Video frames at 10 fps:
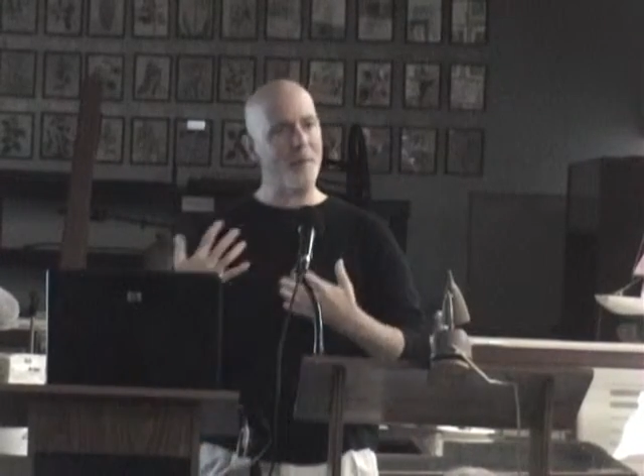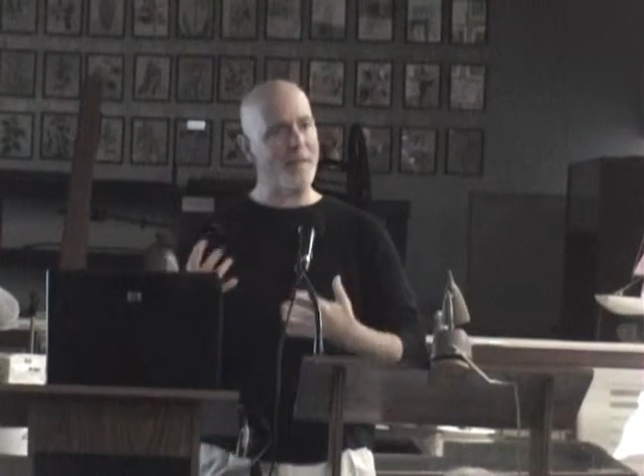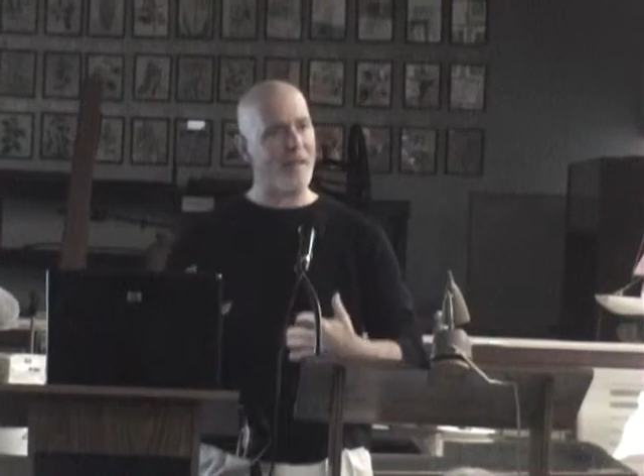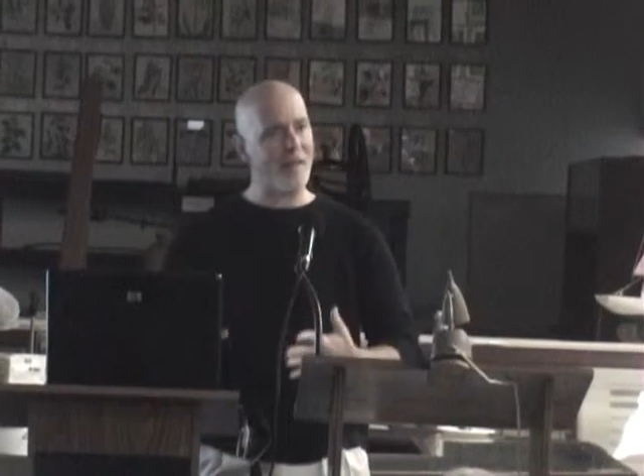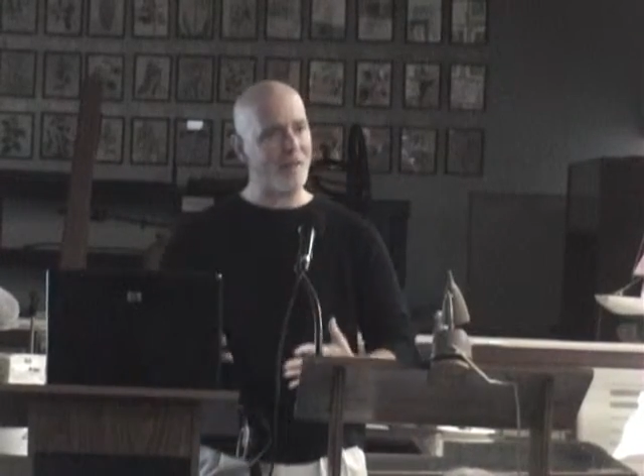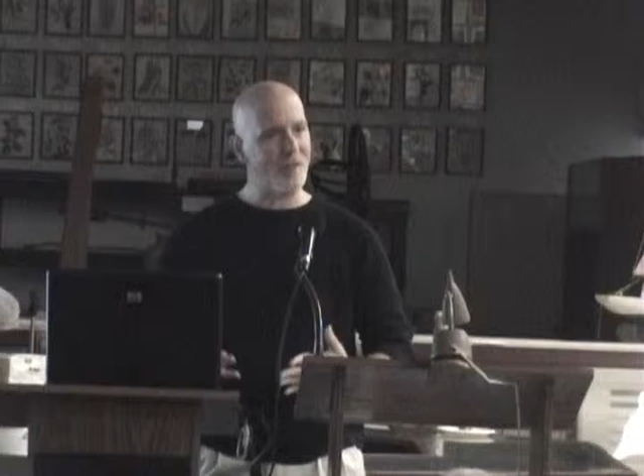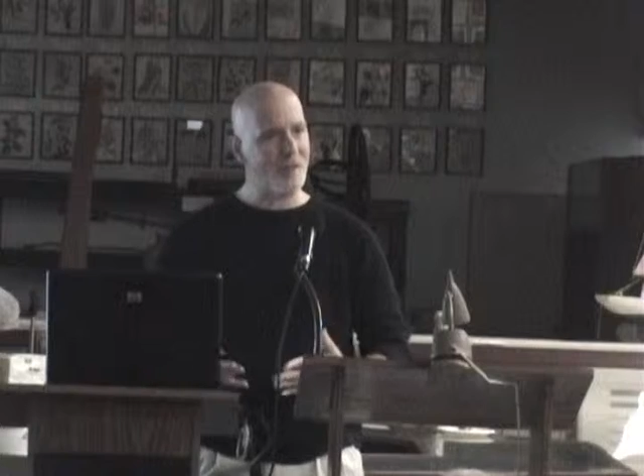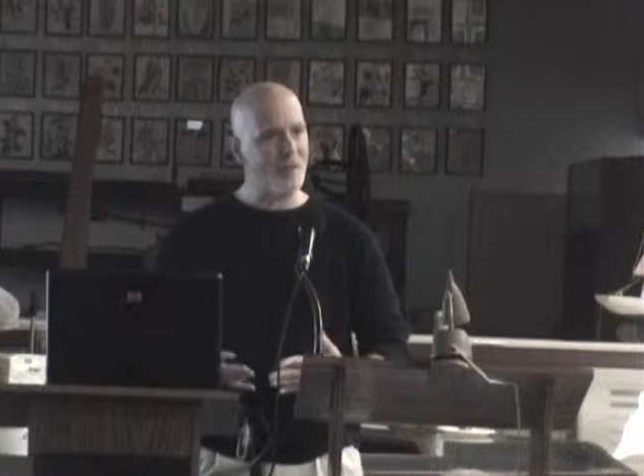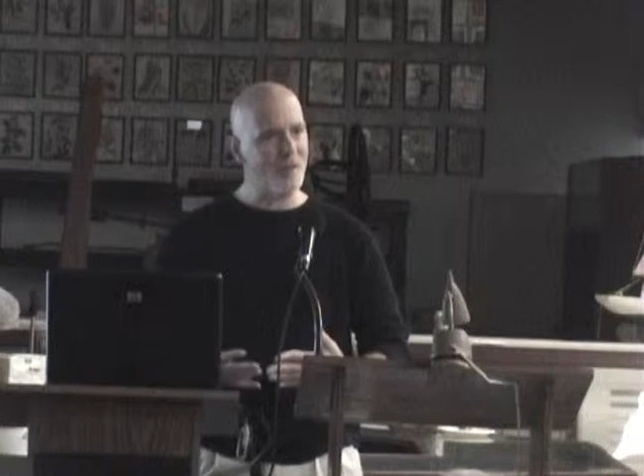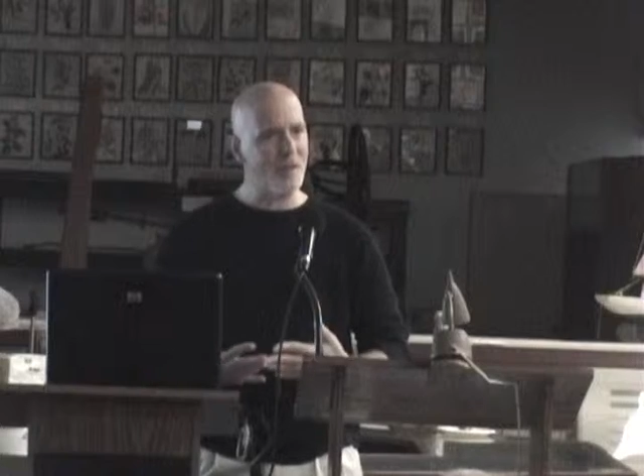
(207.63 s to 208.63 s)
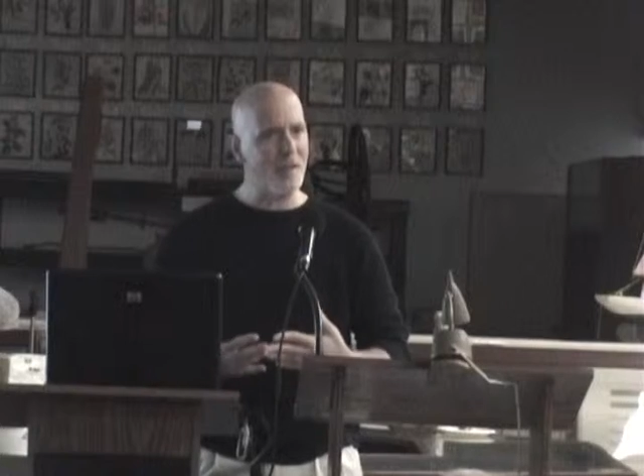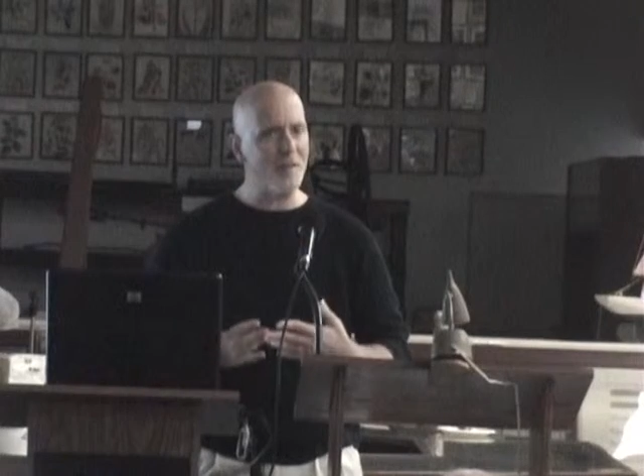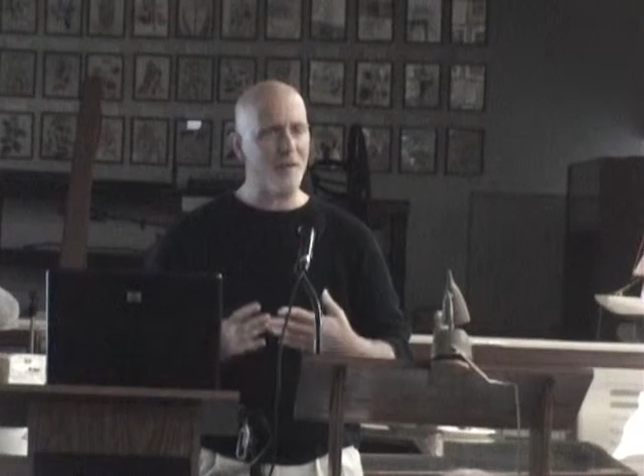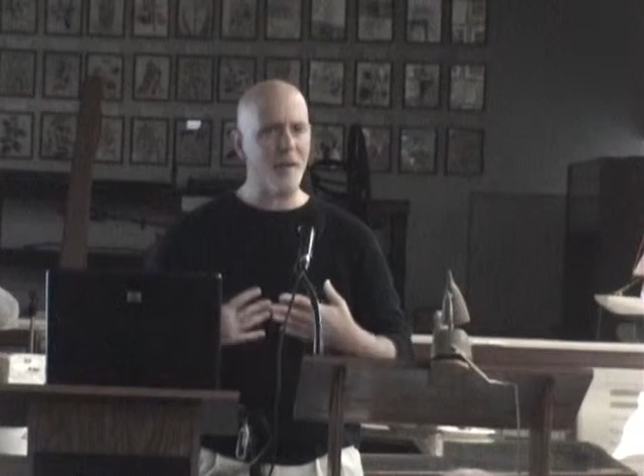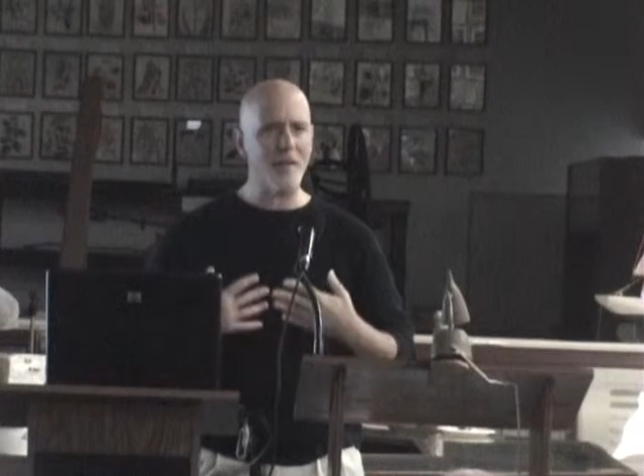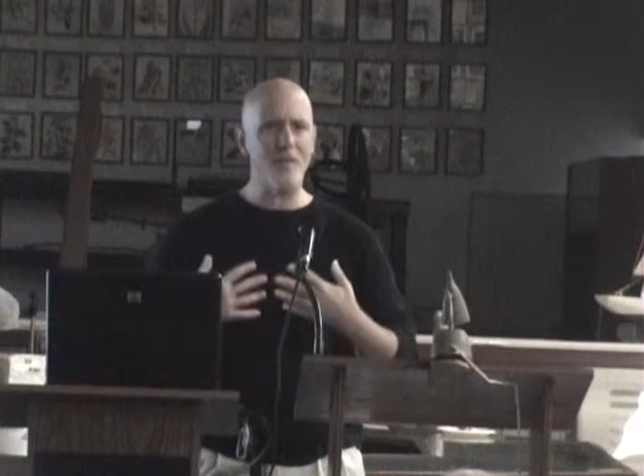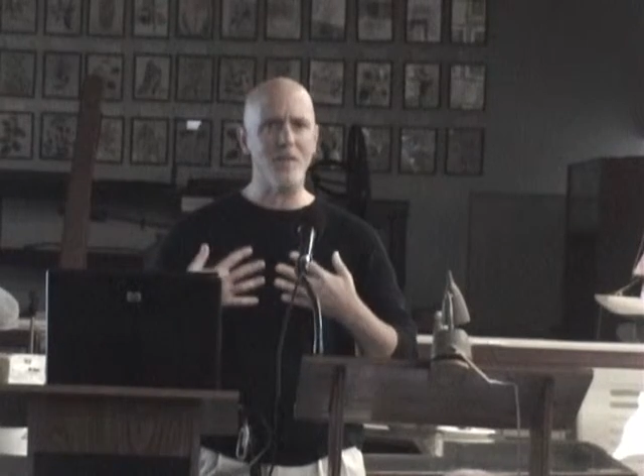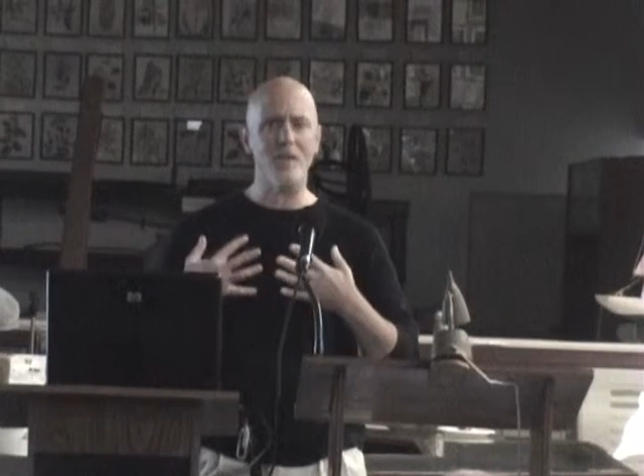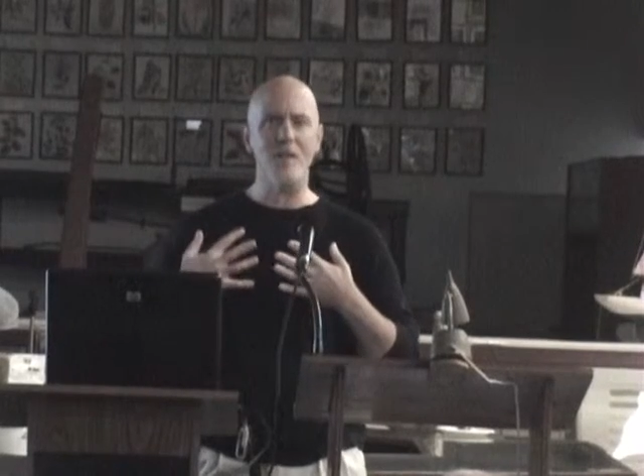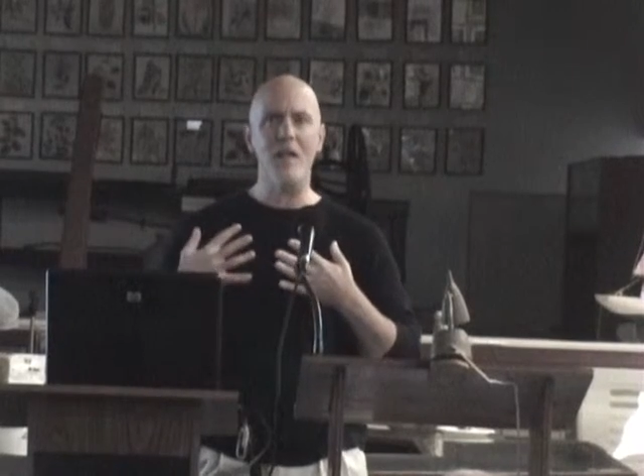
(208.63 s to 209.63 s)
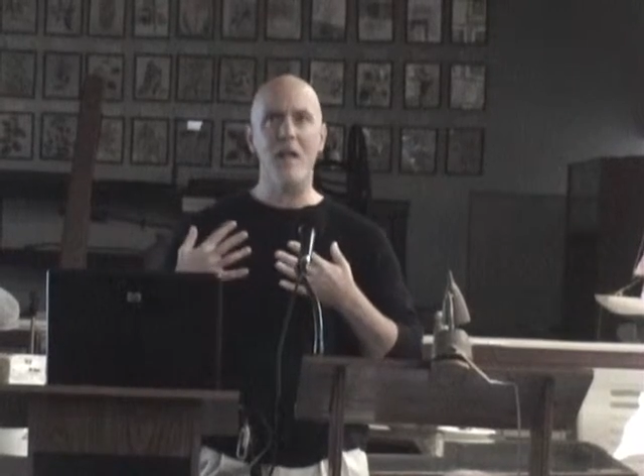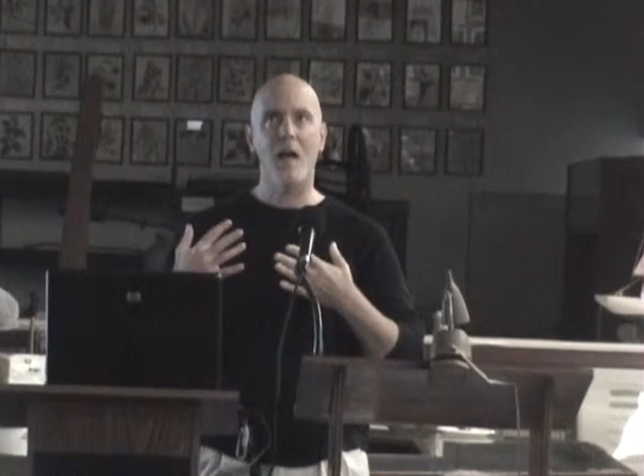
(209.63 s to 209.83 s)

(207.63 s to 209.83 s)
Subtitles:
really got us interested in Farquharson